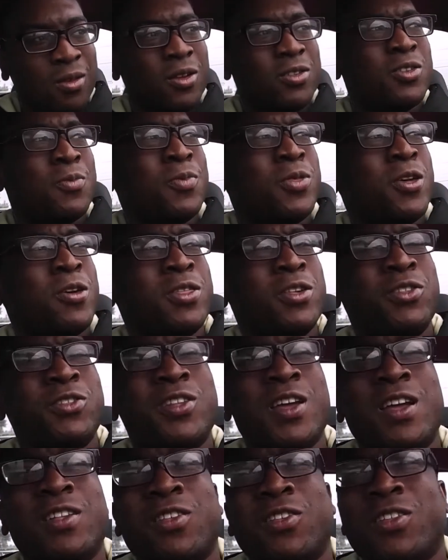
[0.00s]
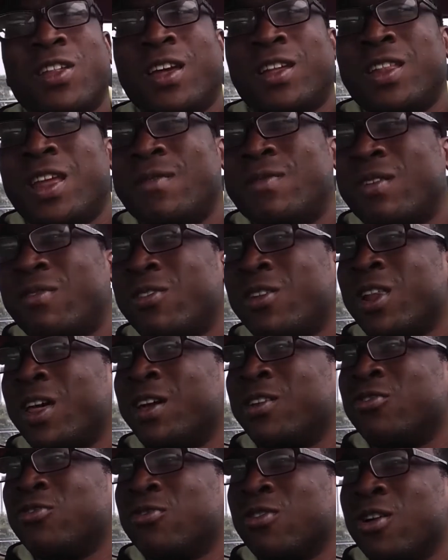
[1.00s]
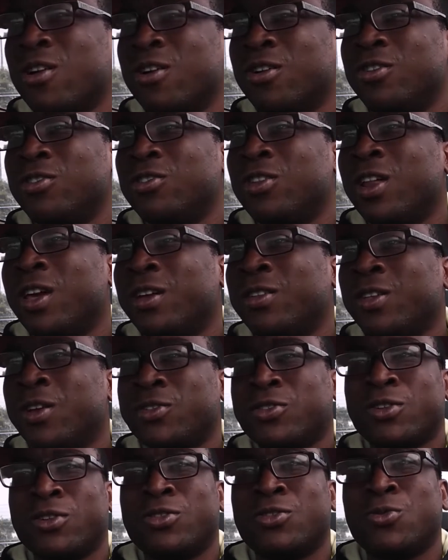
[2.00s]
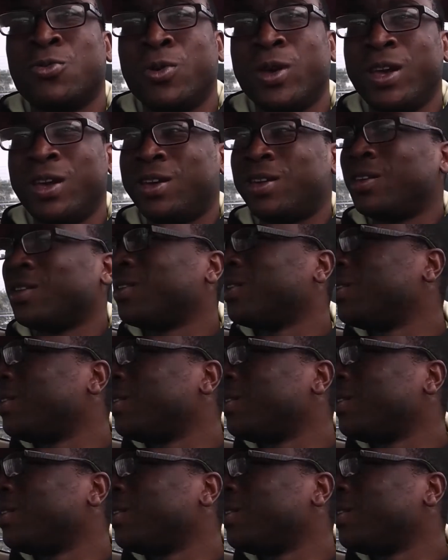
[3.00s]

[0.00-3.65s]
What's up with all these dances like named after like drugs? Like there's the tweak.